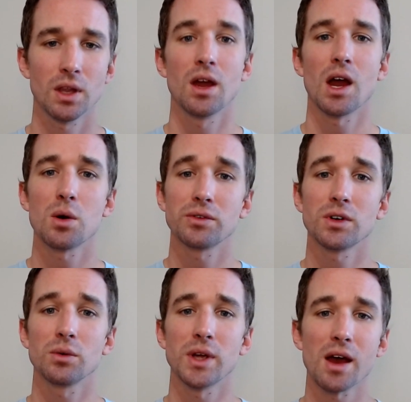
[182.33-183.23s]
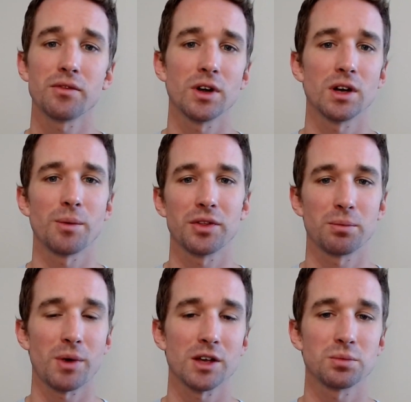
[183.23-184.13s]
However, we have heard about the
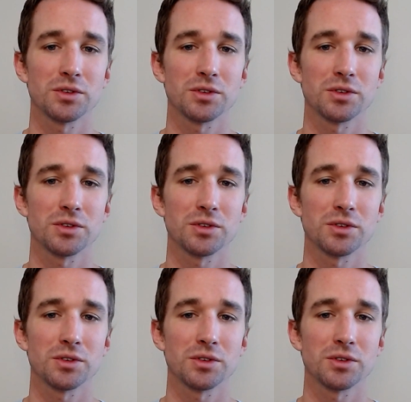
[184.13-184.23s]
possible